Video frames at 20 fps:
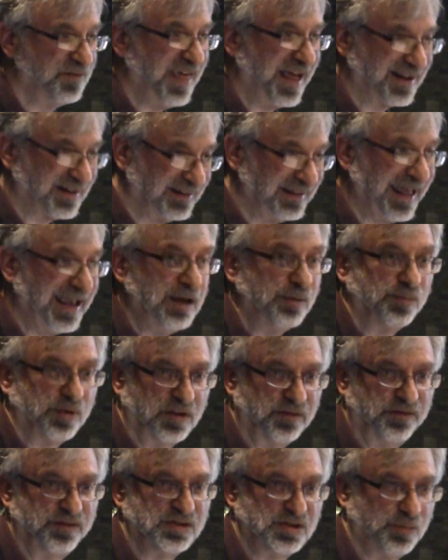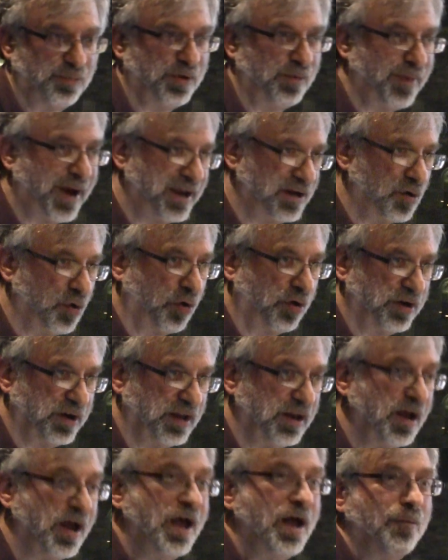that label, visible
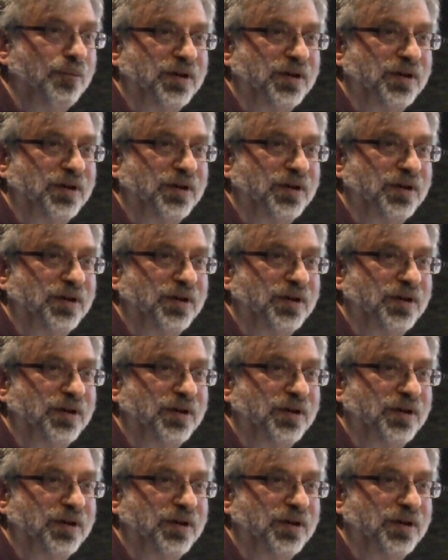minority.